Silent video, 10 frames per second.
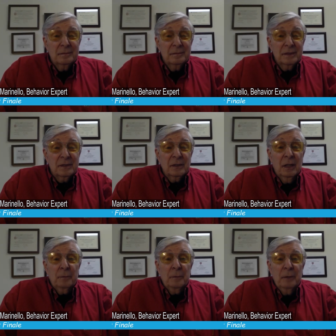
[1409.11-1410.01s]
It's a
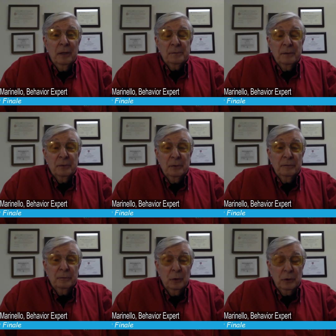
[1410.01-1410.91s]
compromise between
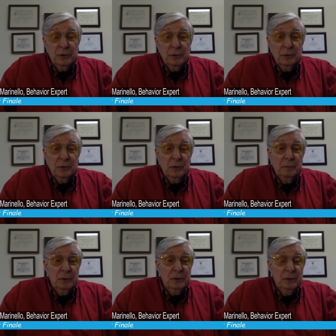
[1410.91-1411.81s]
forces which are
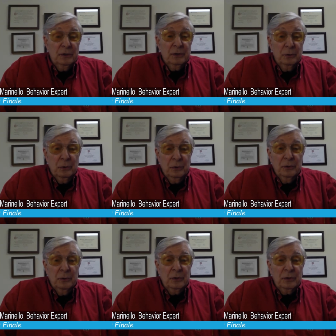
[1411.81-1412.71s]
pushing us towards
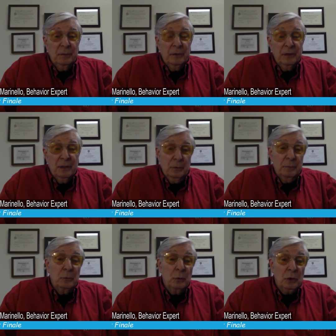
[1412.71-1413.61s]
doing something that would
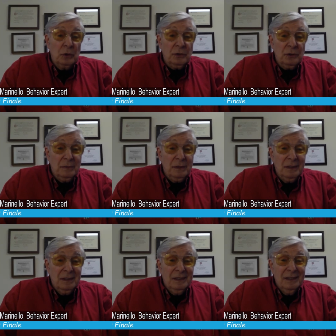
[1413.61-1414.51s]
be worse
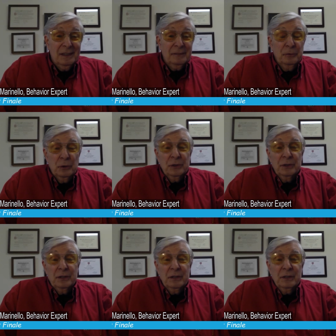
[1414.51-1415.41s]
and
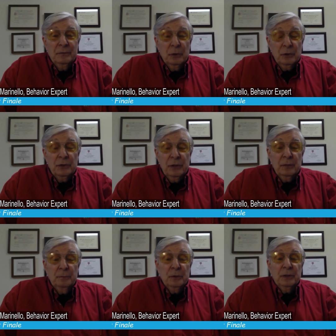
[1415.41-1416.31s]
forcing that, forces that
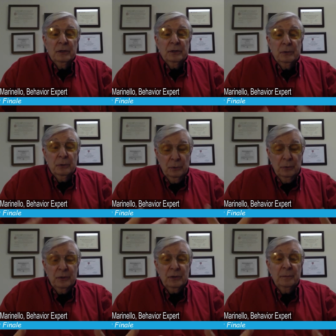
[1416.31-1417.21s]
are pushing us toward
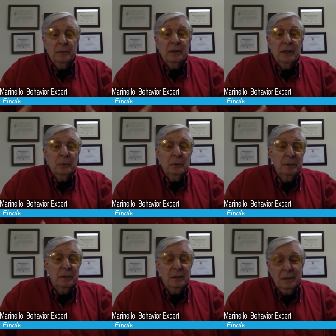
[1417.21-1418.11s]
doing something that would
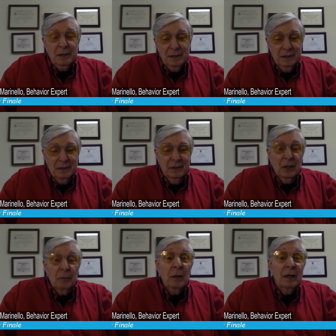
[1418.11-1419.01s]
be, in
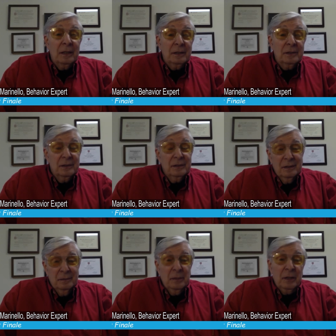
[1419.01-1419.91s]
our minds,
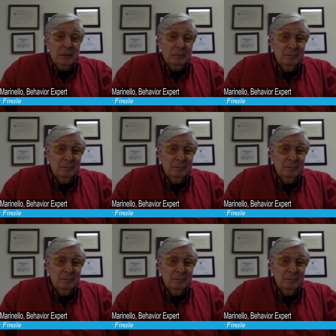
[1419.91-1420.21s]
better.